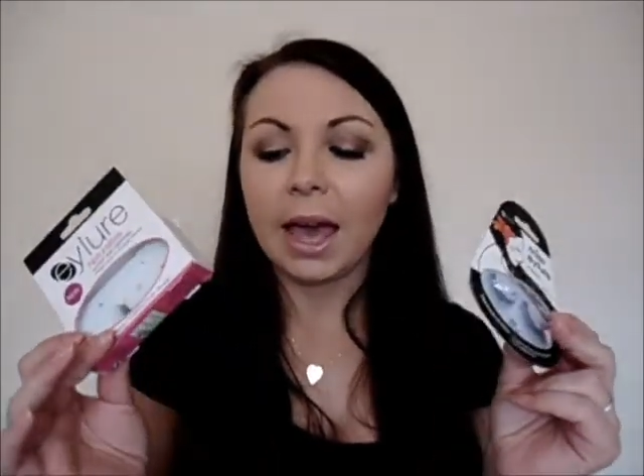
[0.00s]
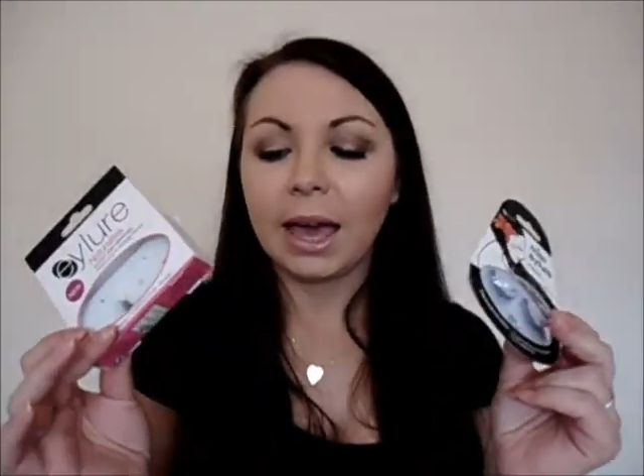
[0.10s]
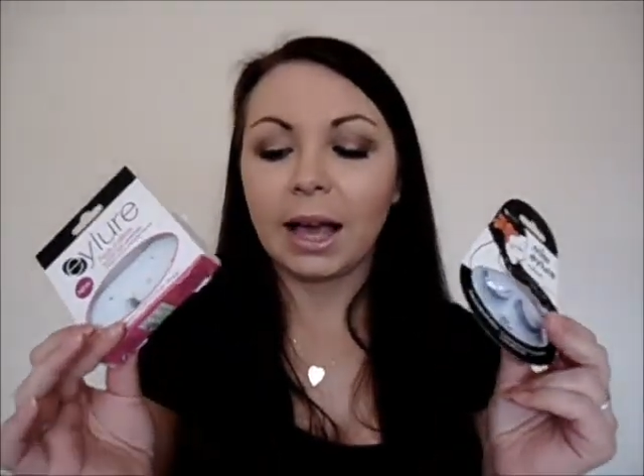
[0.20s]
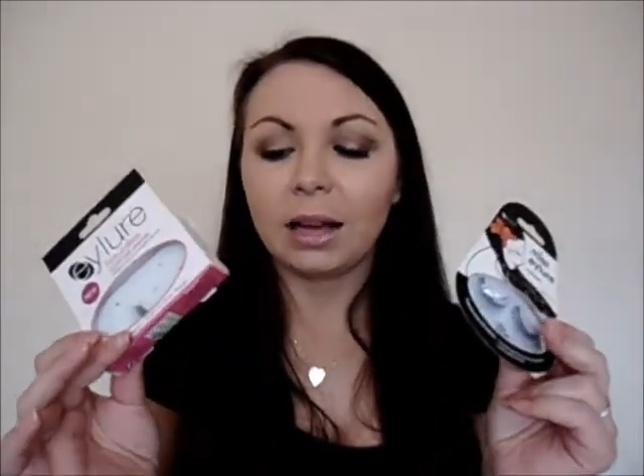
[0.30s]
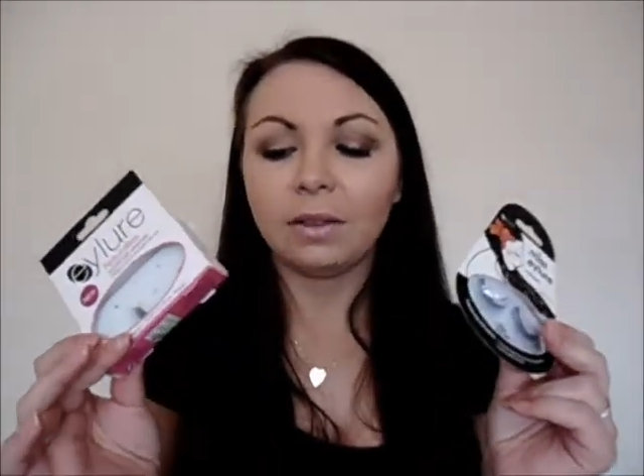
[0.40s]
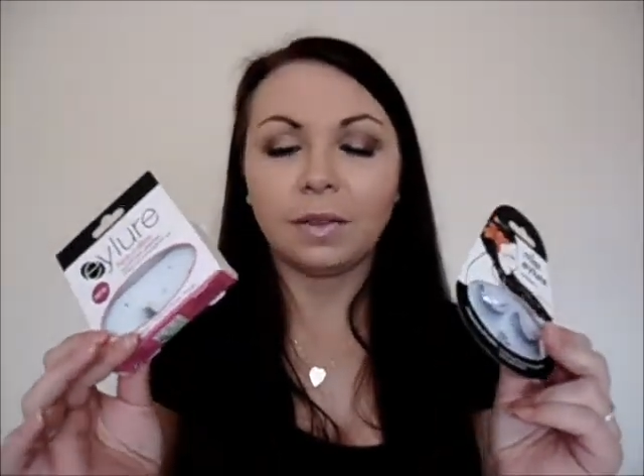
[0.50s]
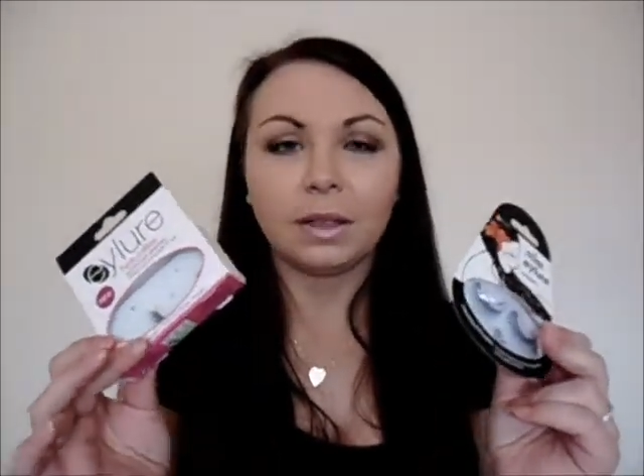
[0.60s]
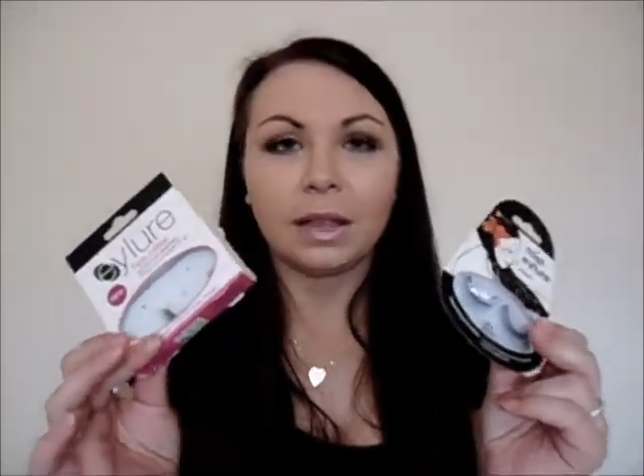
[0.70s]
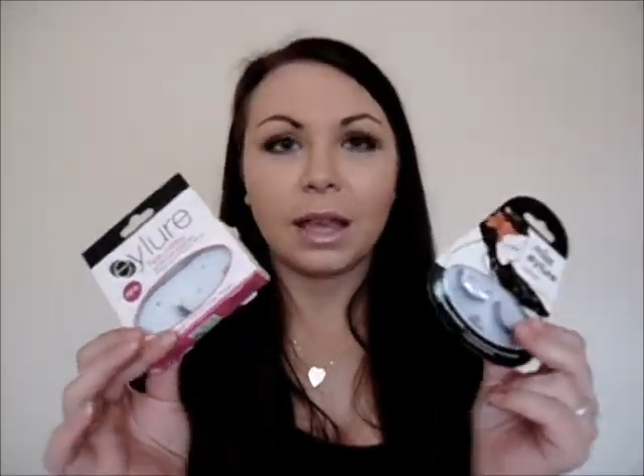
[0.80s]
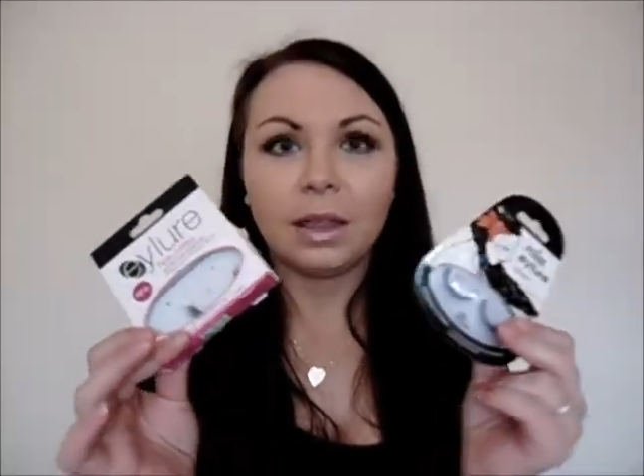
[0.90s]
it kind of
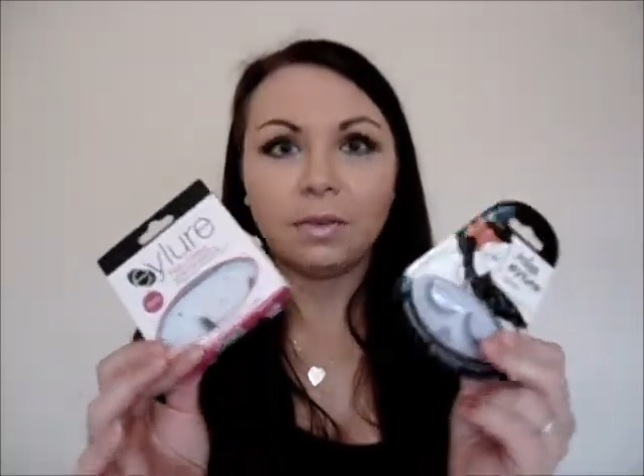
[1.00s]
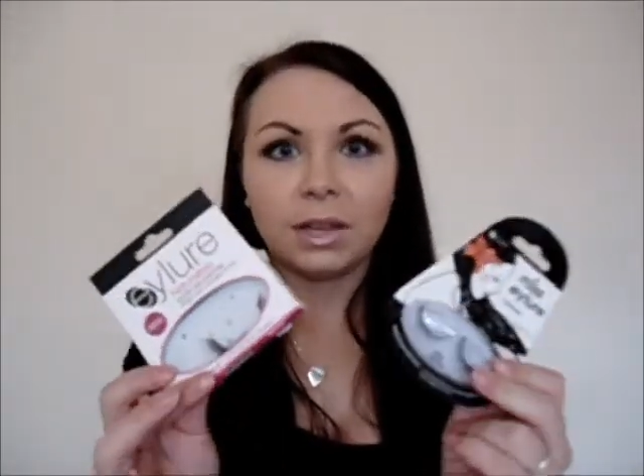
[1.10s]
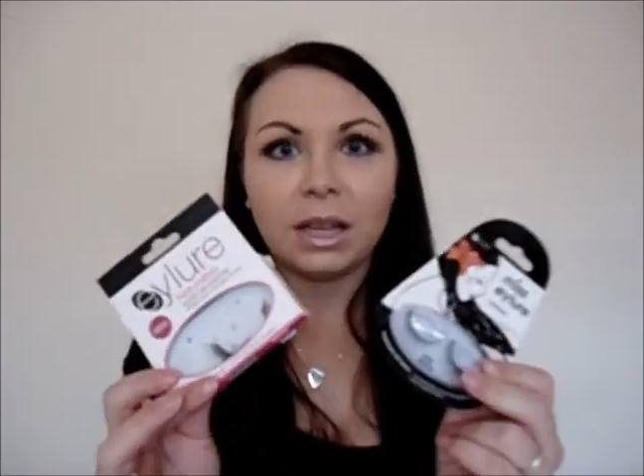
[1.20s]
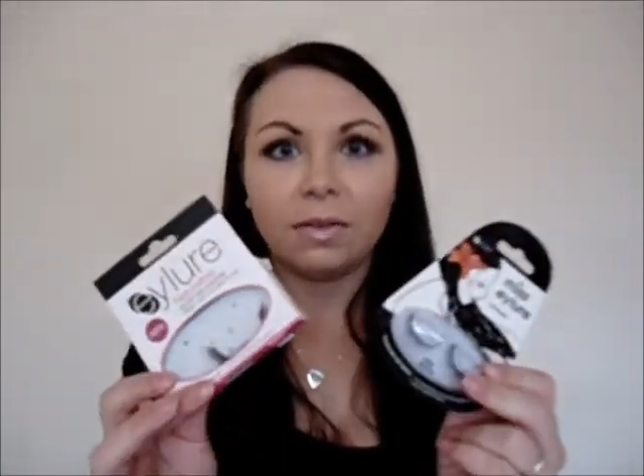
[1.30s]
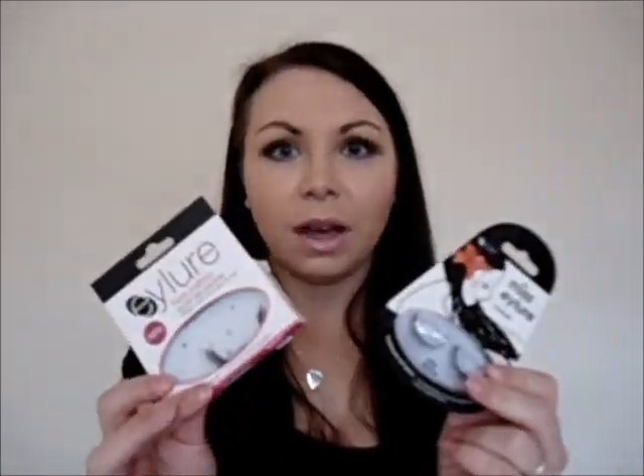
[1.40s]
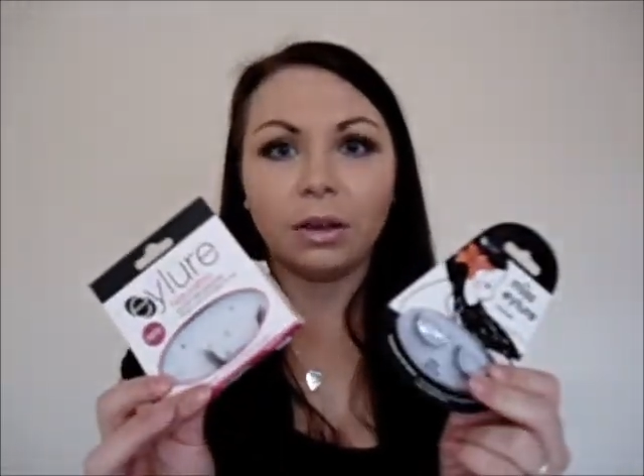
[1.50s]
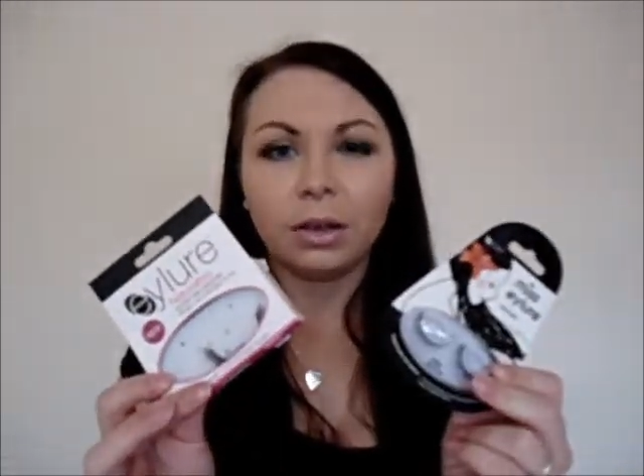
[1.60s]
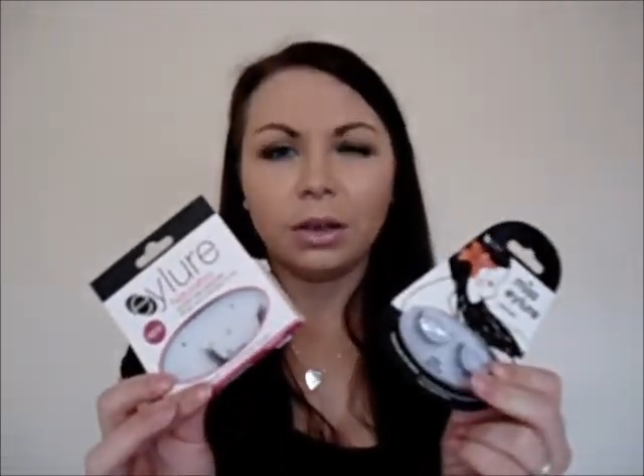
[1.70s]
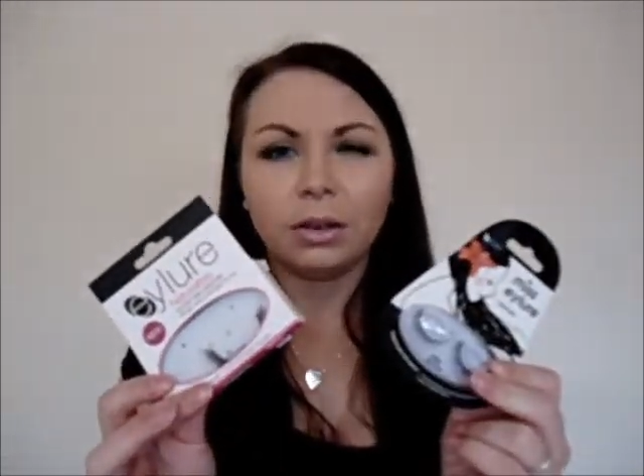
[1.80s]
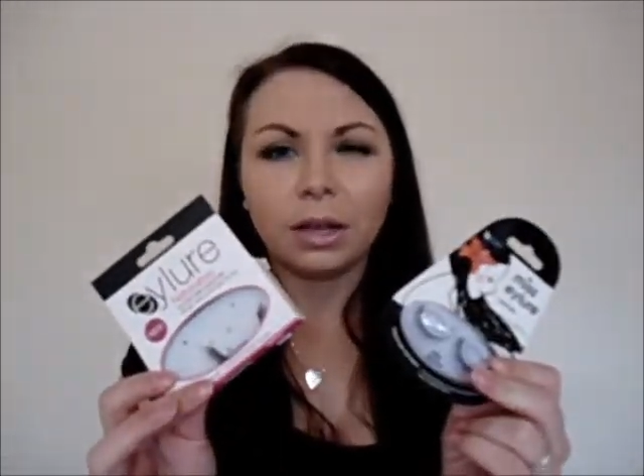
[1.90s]
feels like they've
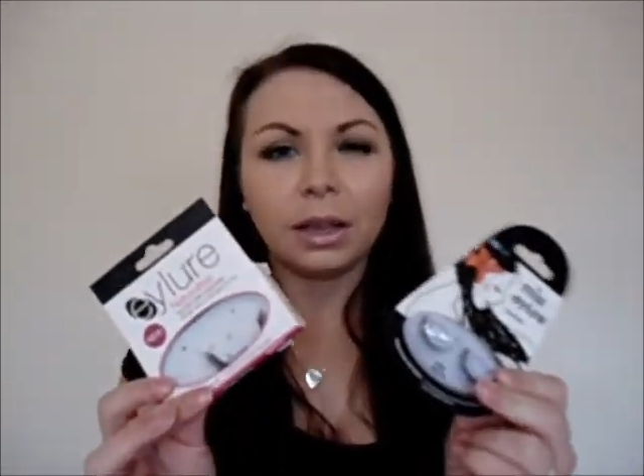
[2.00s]
devalued